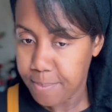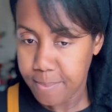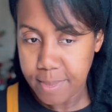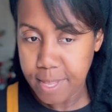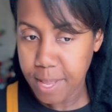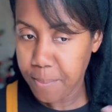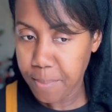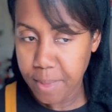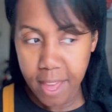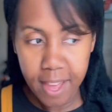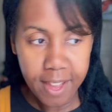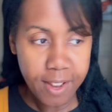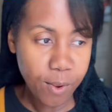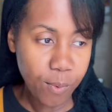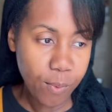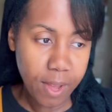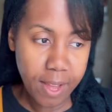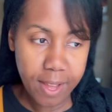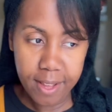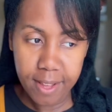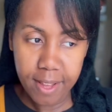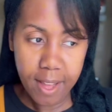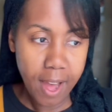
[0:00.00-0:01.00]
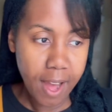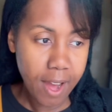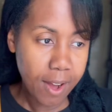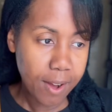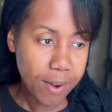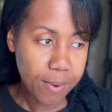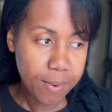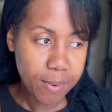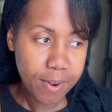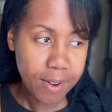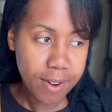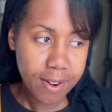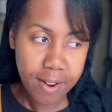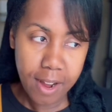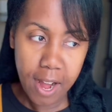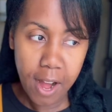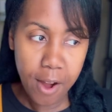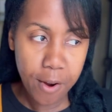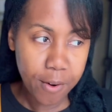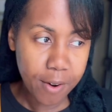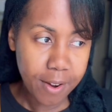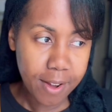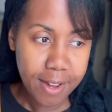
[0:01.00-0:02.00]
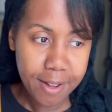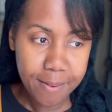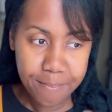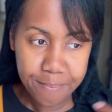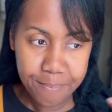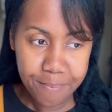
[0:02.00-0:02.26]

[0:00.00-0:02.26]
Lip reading: some kind of way our